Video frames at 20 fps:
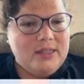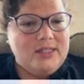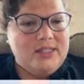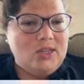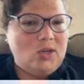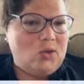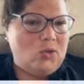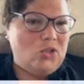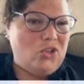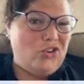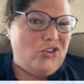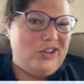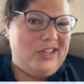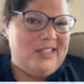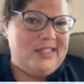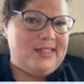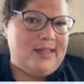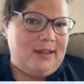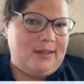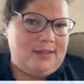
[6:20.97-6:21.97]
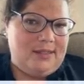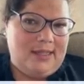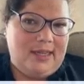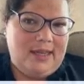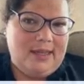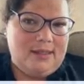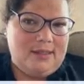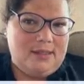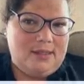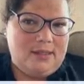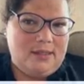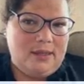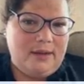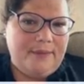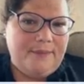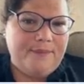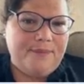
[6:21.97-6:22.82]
0 degrees Celsius.